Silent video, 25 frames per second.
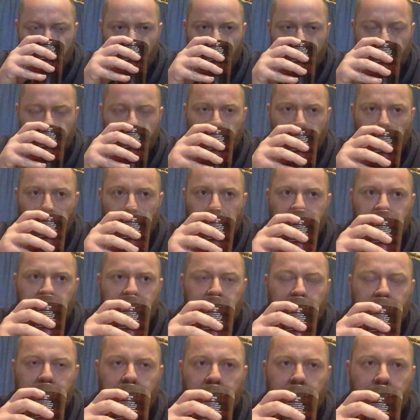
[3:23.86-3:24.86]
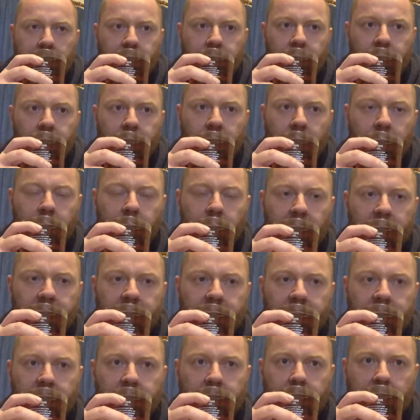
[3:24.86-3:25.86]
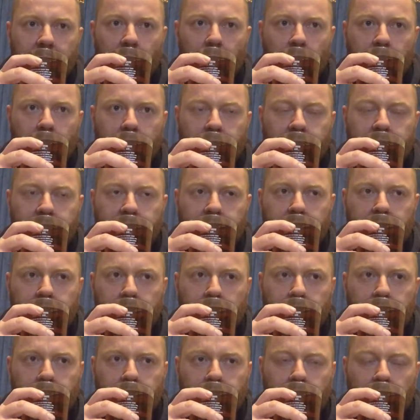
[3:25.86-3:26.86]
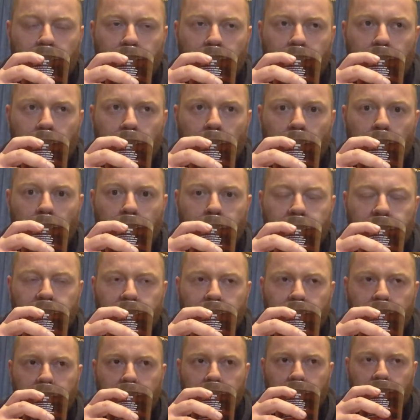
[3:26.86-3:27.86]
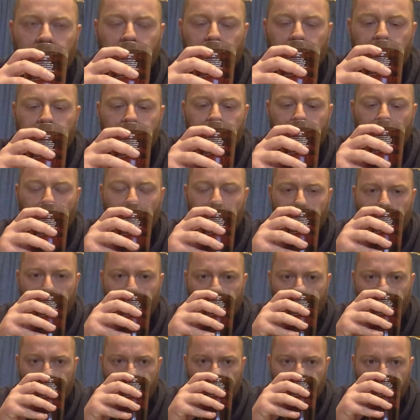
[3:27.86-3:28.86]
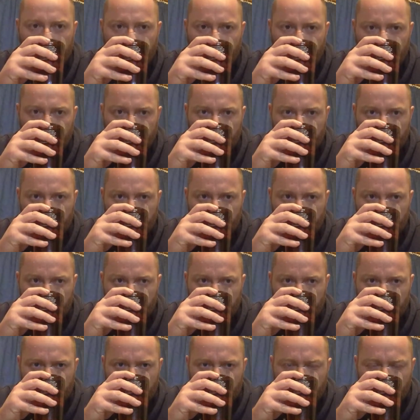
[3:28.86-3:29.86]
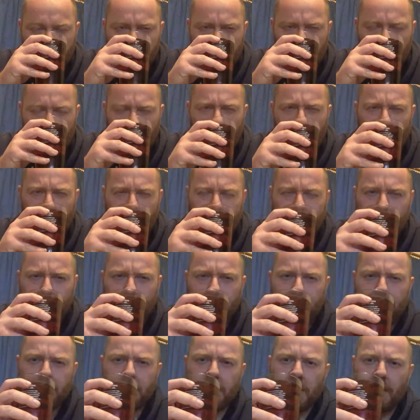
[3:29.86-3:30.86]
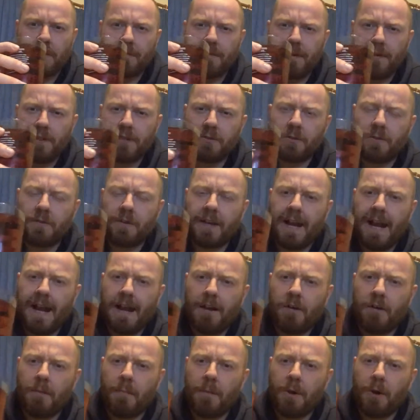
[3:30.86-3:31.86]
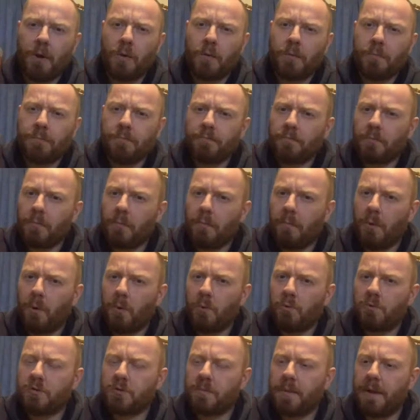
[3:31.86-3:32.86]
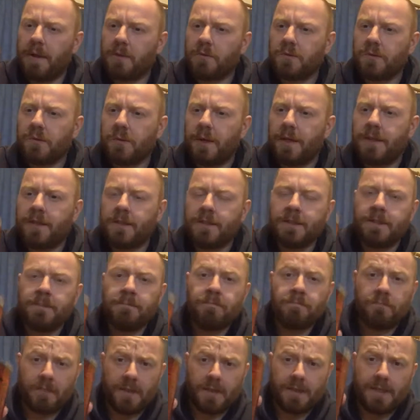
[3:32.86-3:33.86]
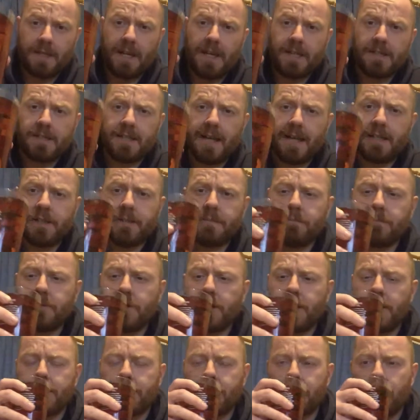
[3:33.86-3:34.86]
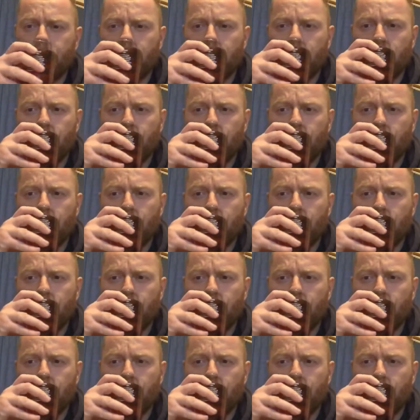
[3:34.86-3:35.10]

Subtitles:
Hasn't got a particularly bitter smell, not particularly no real hops or anything coming through in the nose. But a lovely toffee sort of caramel malt smell to it. Let's get a taste. Cheers.